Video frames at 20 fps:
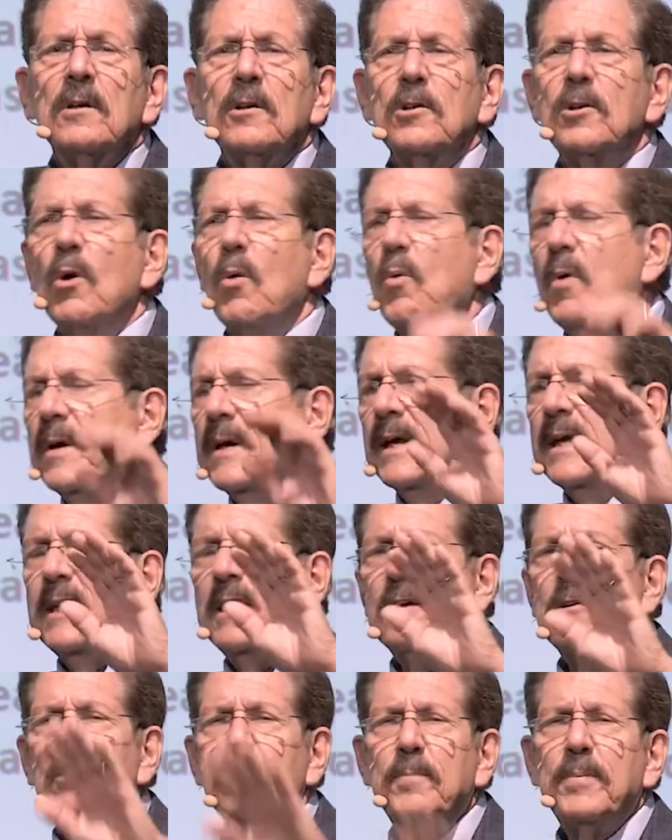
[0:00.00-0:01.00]
you don't want to
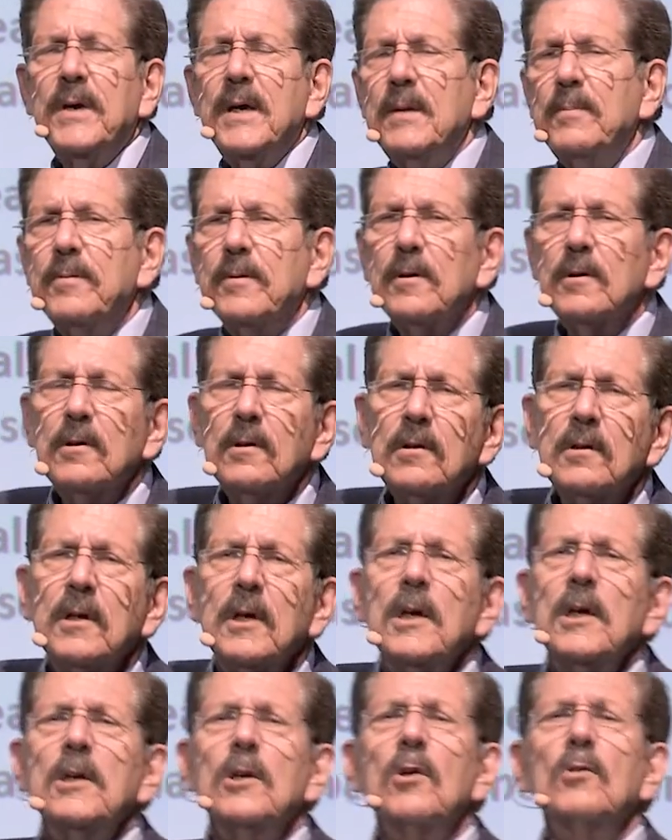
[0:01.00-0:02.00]
kill
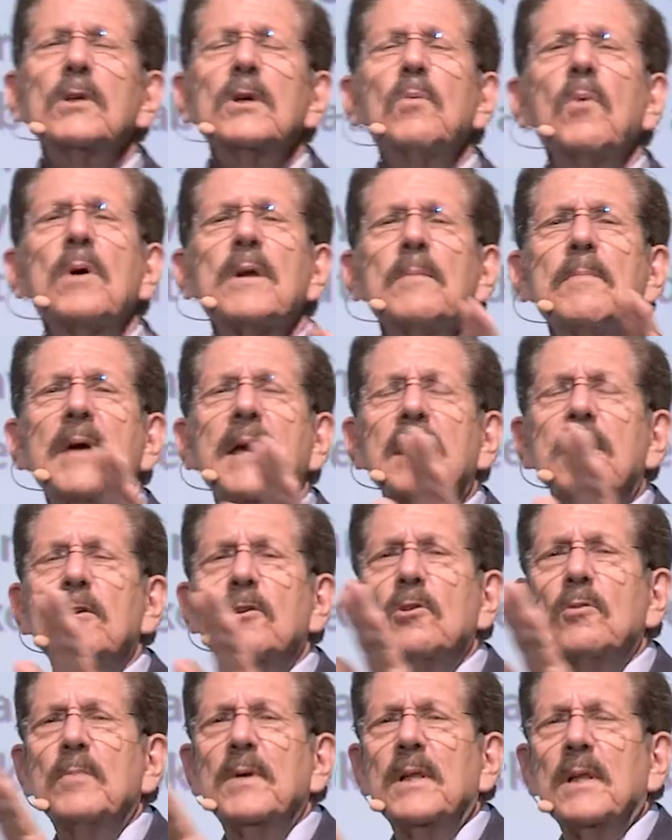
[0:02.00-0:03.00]
people, you only want to make
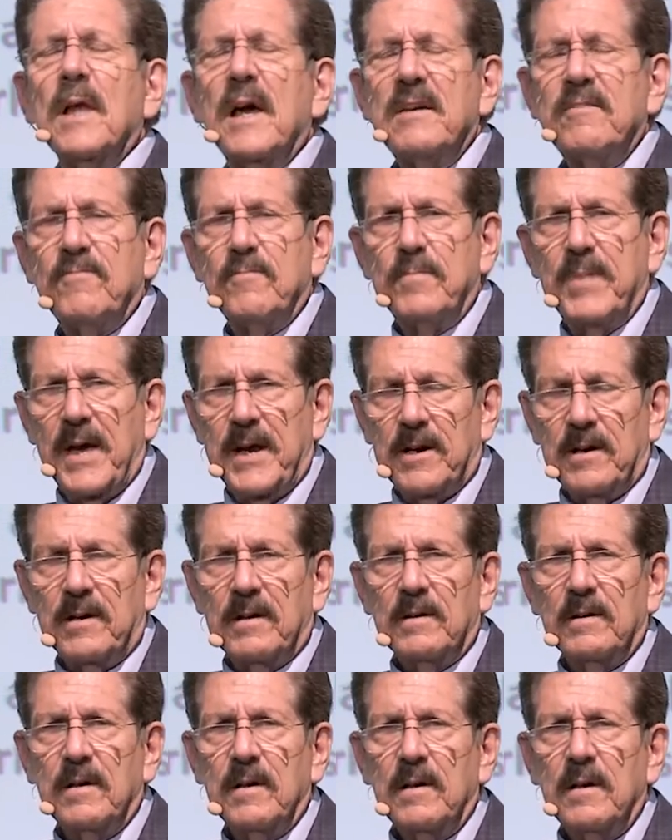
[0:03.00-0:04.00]
human life better.